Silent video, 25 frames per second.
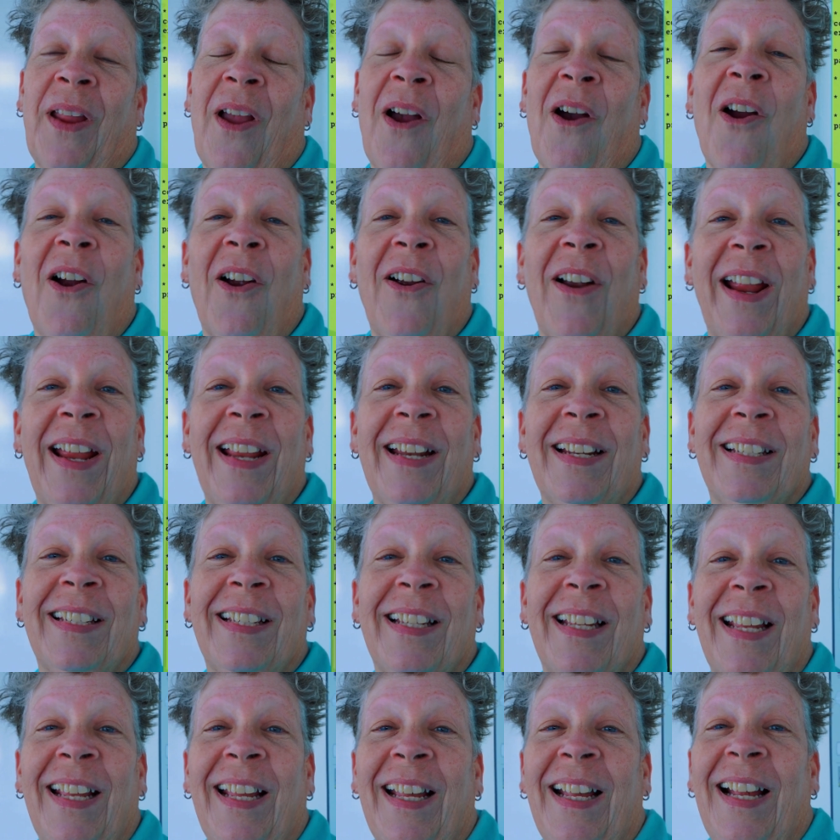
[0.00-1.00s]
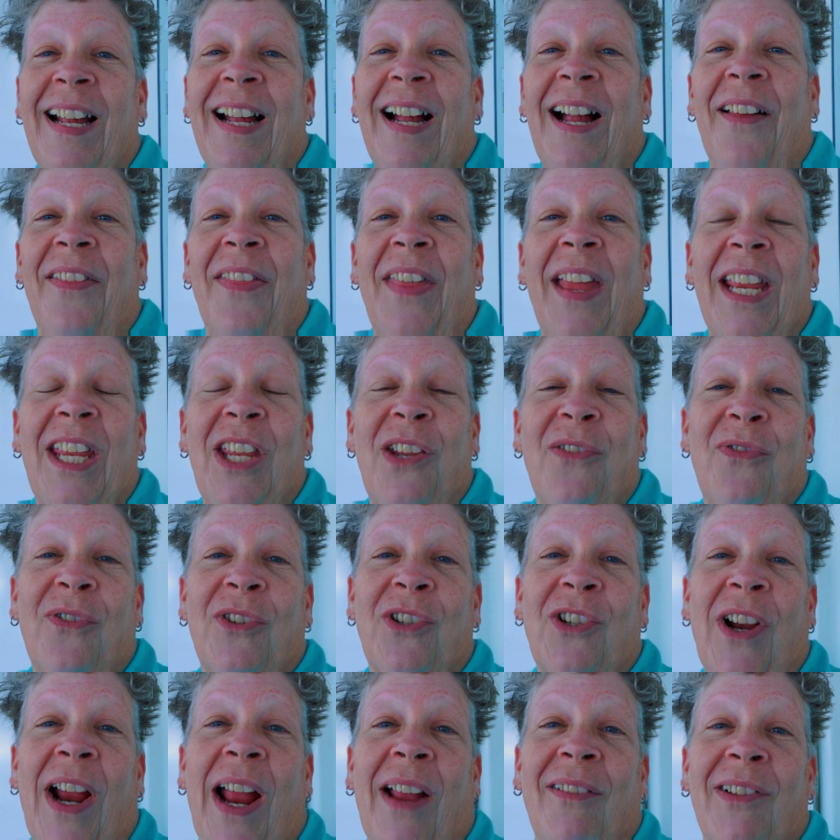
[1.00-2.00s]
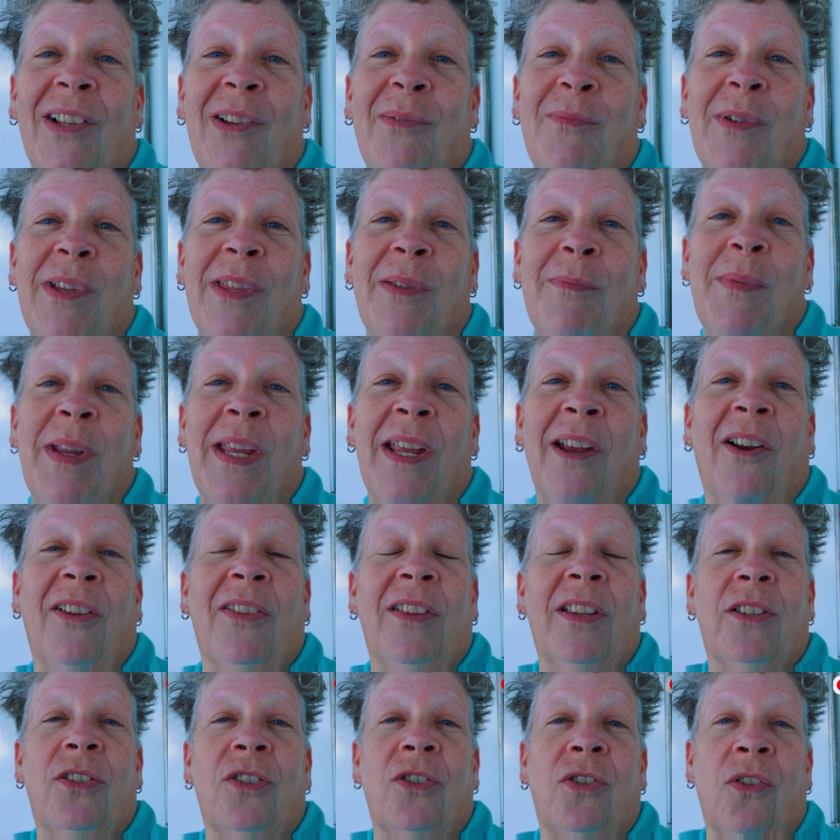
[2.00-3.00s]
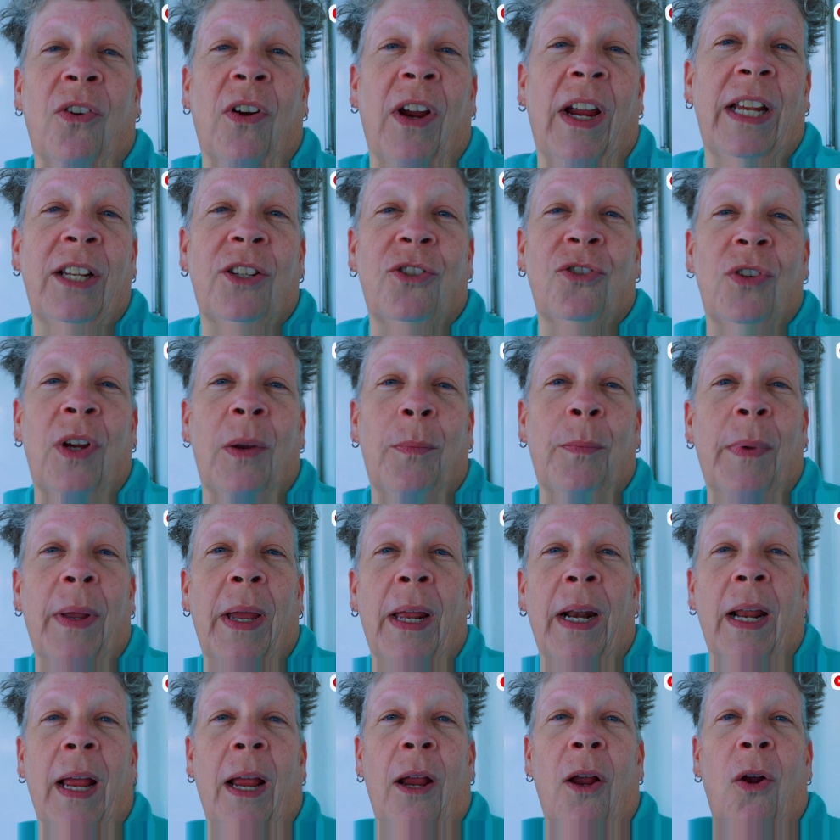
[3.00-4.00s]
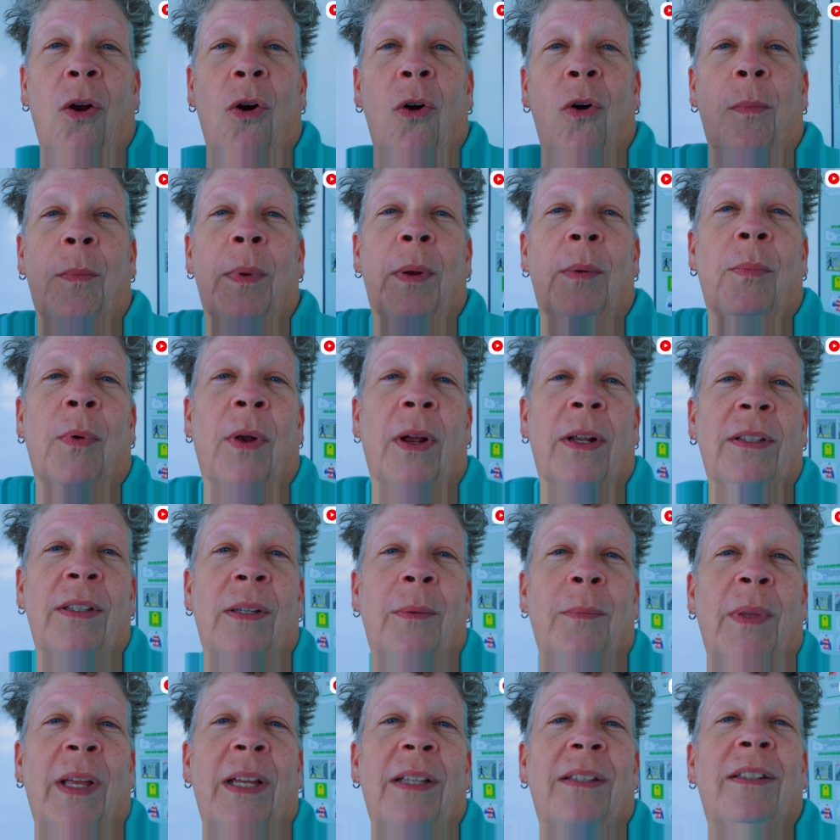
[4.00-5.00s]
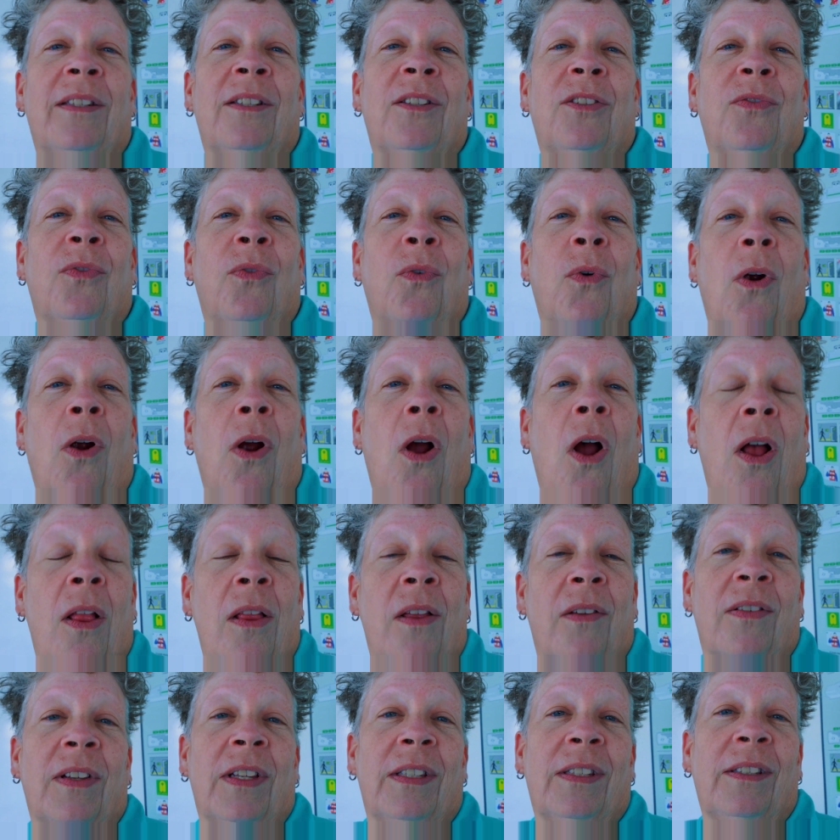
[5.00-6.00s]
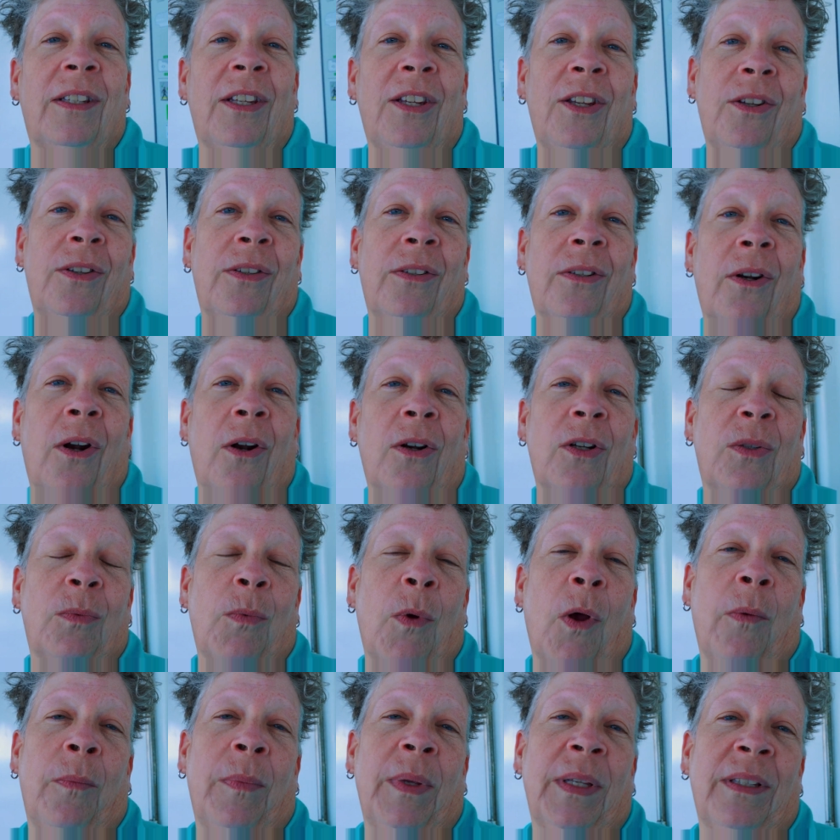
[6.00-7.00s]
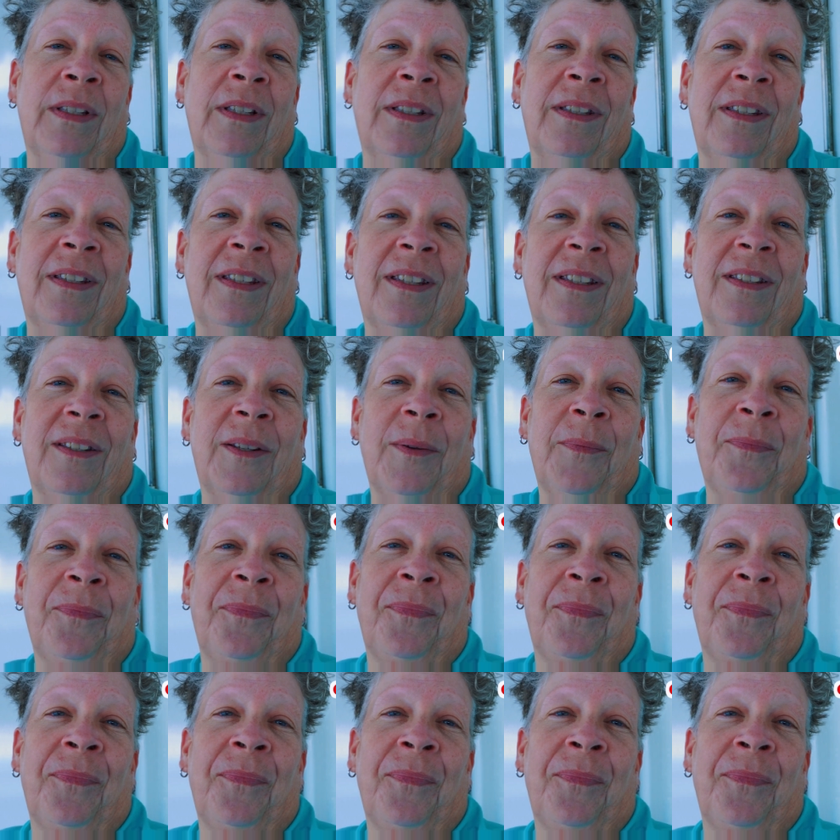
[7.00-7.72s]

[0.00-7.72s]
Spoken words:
All right, thank you for traveling with me on this great trip, and I hope it brought some lessons for all of us to use in our small businesses.